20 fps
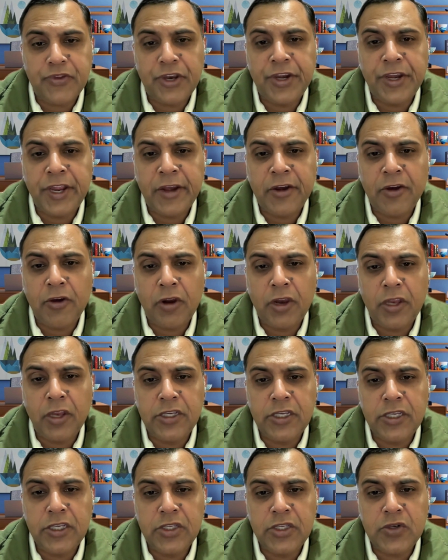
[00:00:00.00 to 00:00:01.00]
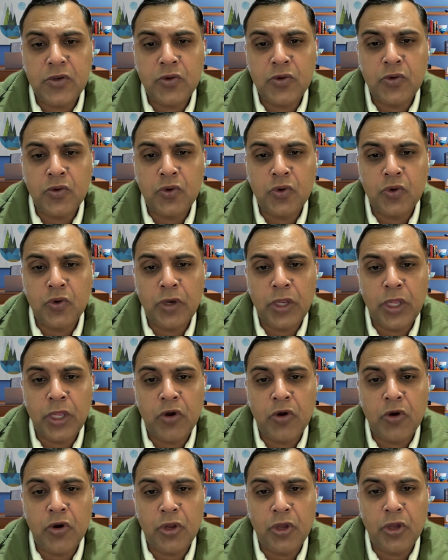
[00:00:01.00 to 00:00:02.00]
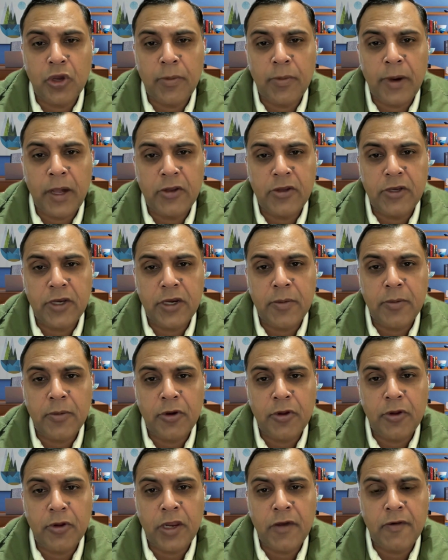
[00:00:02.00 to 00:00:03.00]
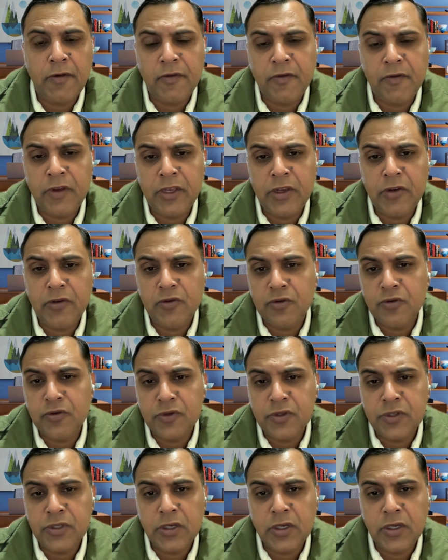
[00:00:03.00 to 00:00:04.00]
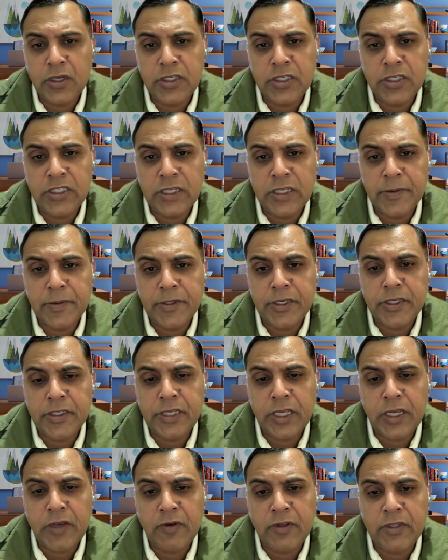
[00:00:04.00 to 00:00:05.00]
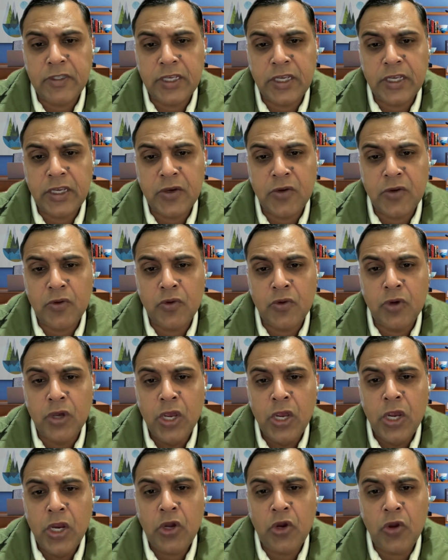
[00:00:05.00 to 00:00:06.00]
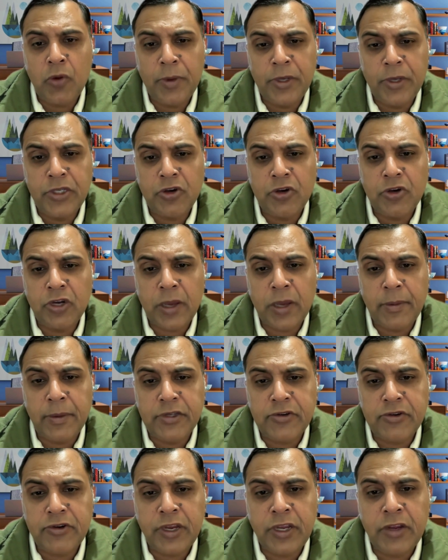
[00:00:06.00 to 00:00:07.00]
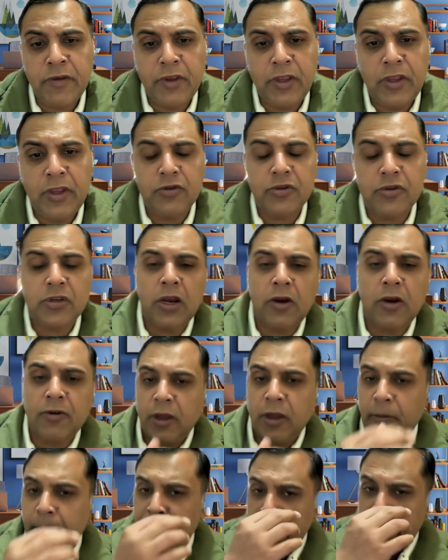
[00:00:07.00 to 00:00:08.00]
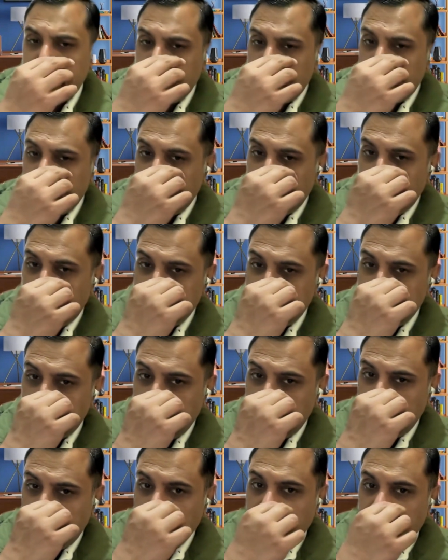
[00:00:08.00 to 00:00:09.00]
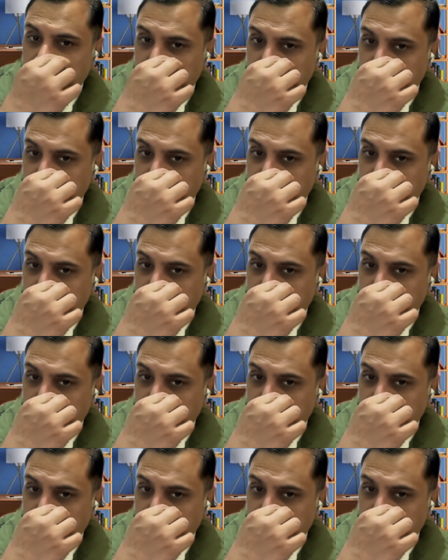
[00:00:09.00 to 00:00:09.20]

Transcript: pre-technologies to decode your biology at a molecular level. We use gene expression sequencing to measure chemistry. We use cloud computing to actually